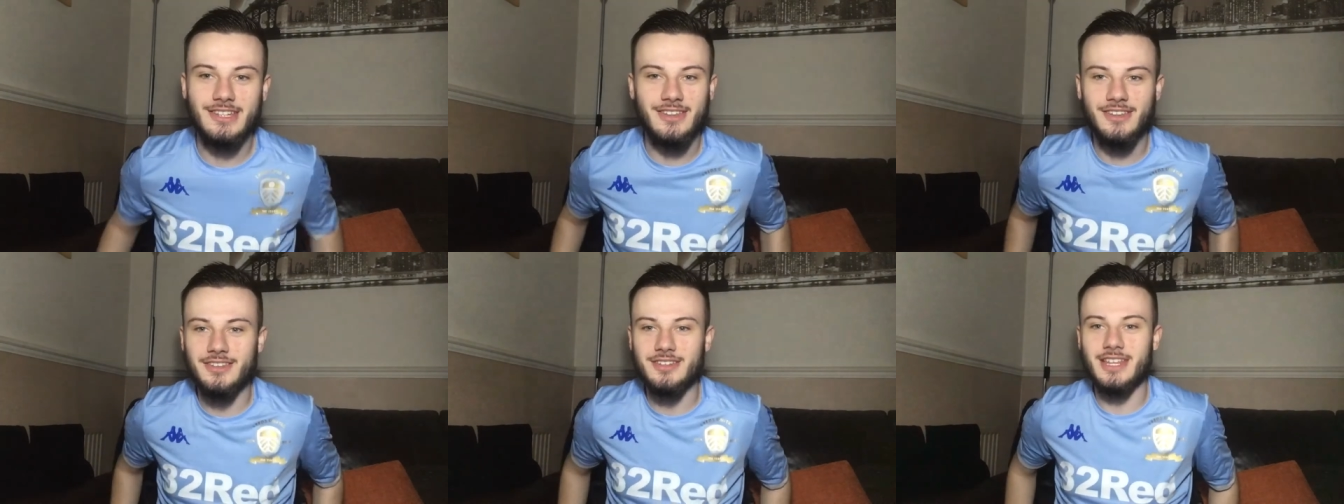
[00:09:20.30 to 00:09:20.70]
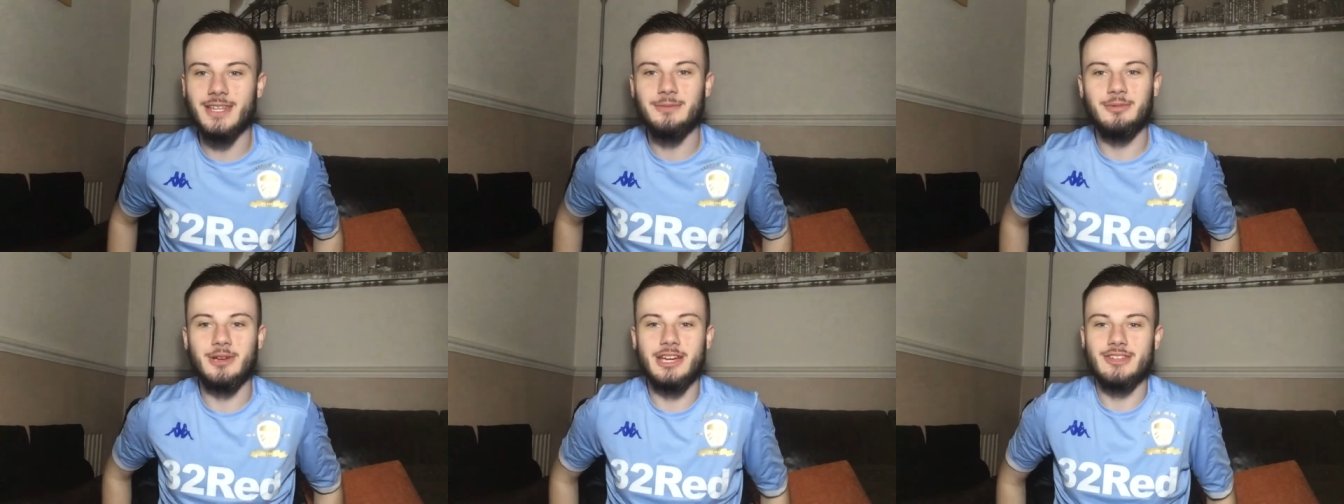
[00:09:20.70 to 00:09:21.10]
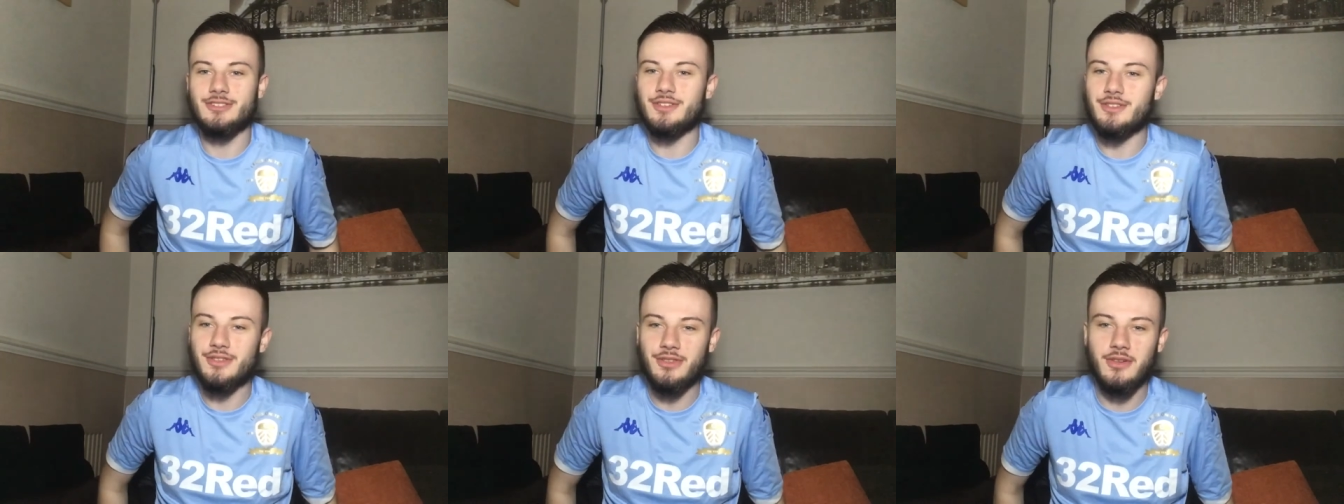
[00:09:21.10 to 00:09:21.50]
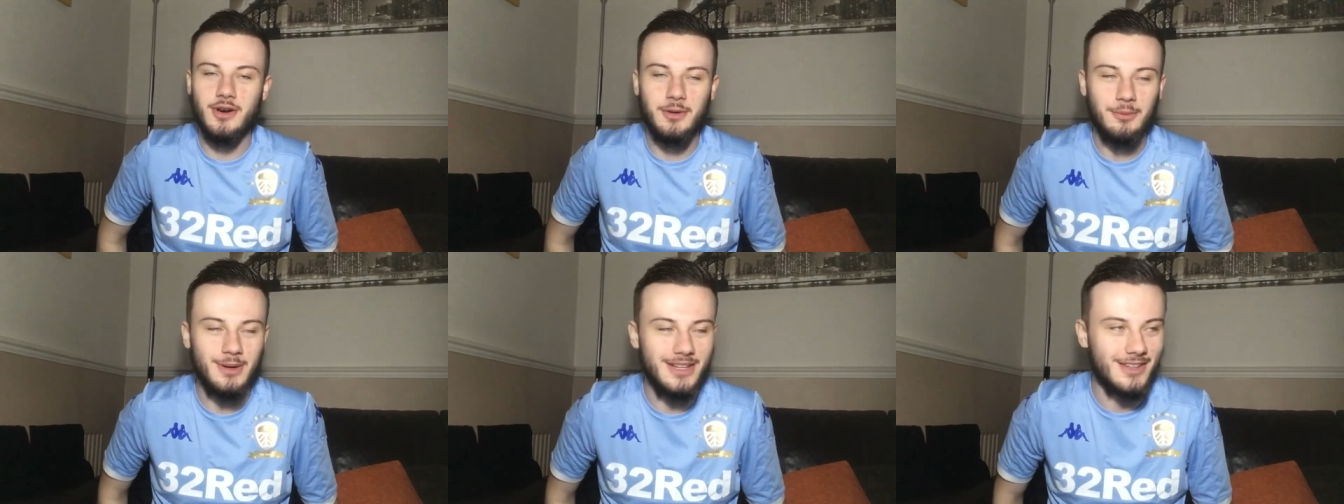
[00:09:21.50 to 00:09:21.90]
The celebrations,
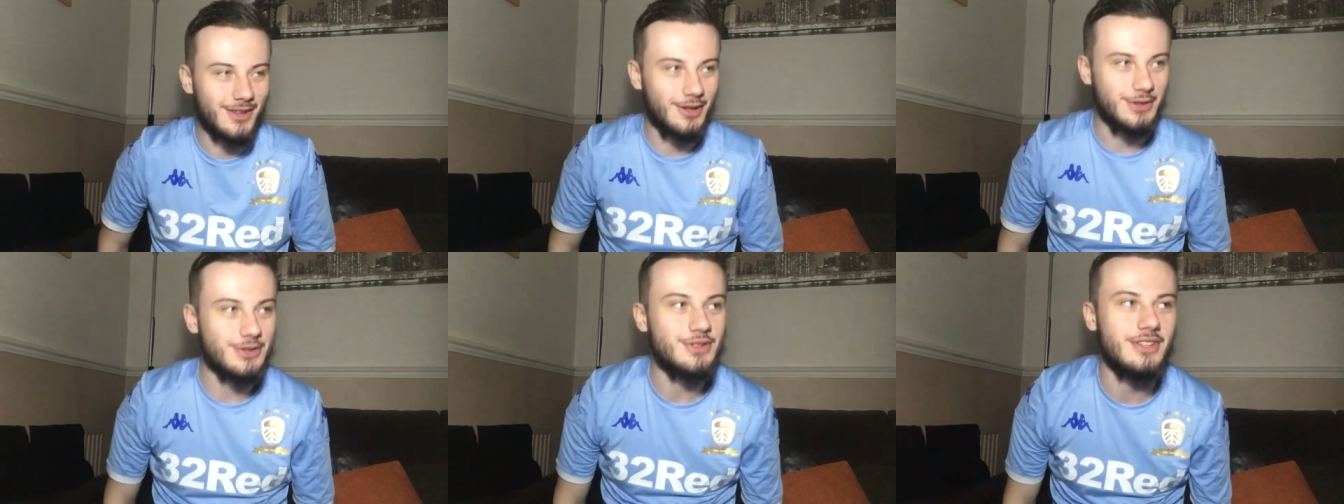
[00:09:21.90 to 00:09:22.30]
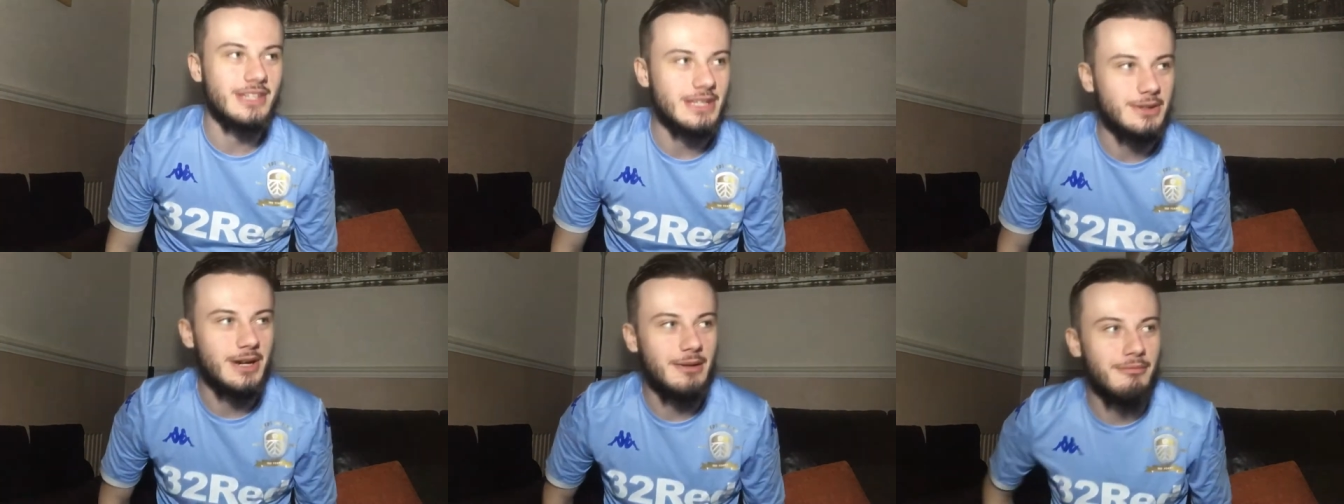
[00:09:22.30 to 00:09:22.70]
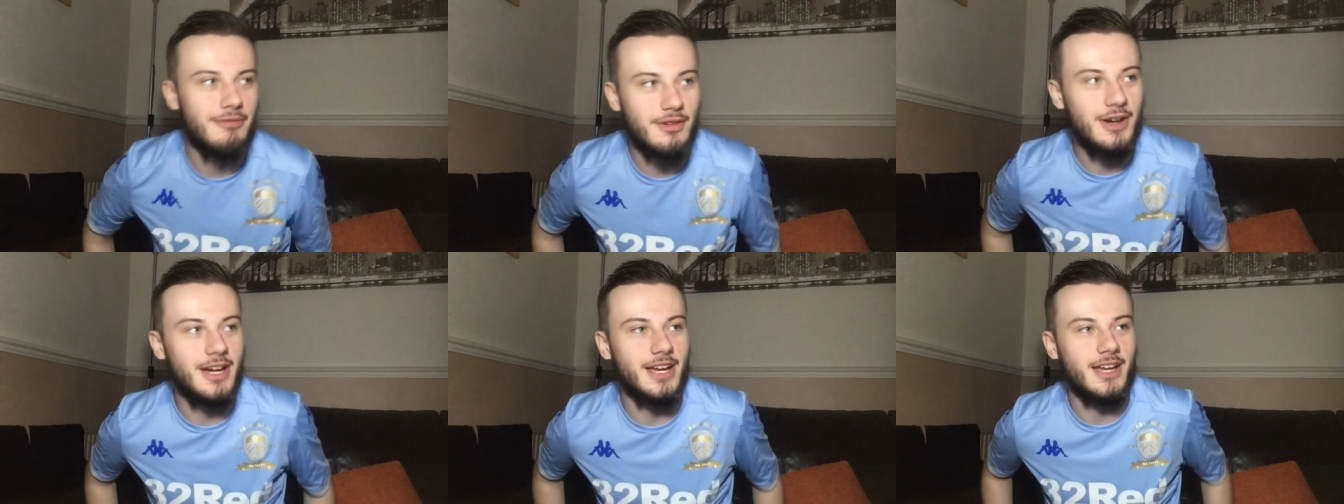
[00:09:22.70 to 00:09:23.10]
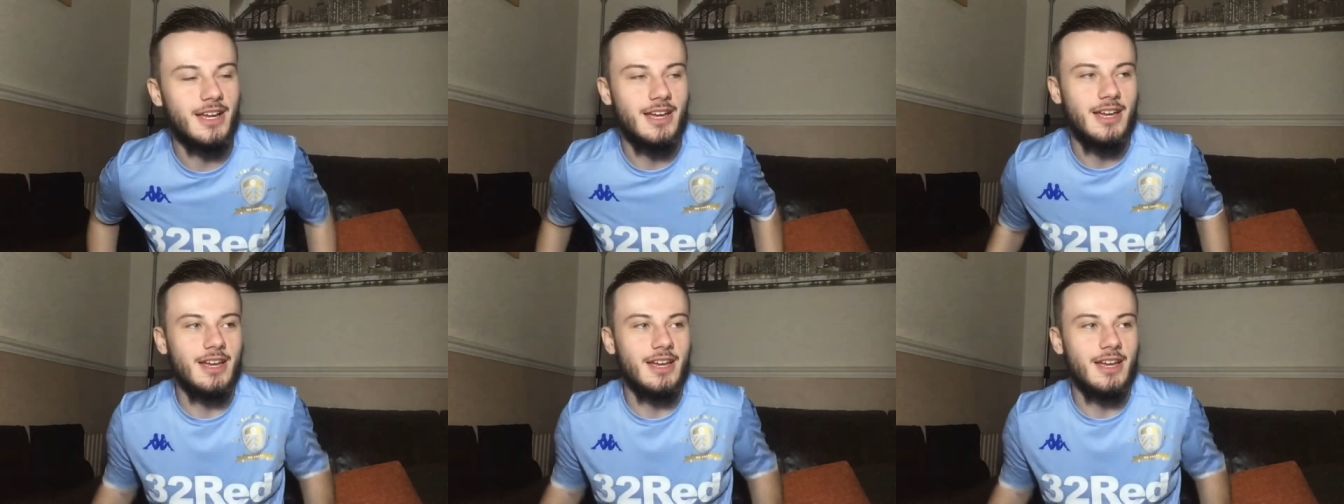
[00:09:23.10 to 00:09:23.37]
though, will continue. I'm very...